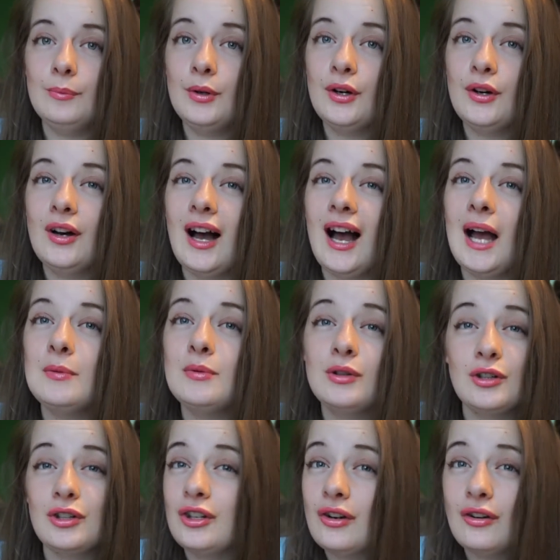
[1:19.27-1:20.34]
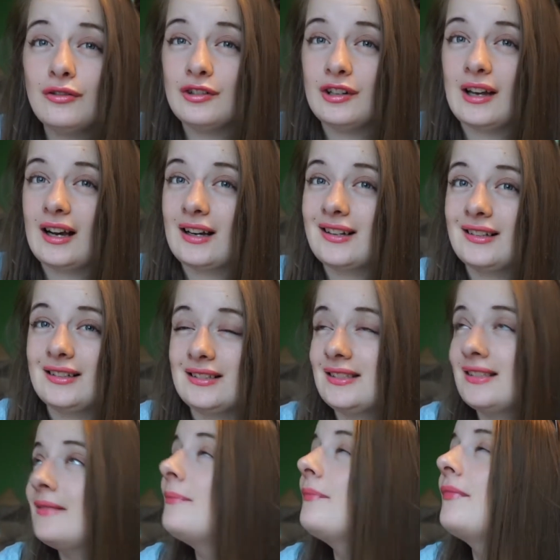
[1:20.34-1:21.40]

But I'm not gonna go through that because